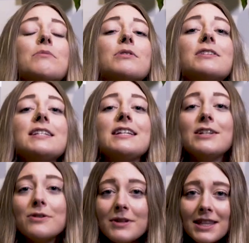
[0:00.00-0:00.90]
and we'll see
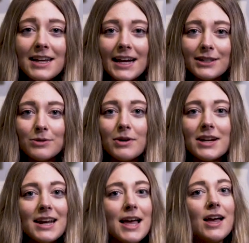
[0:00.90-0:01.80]
you in the next
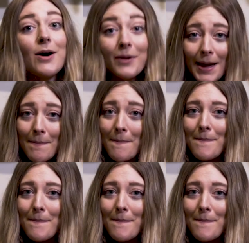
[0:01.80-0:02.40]
one. Okay,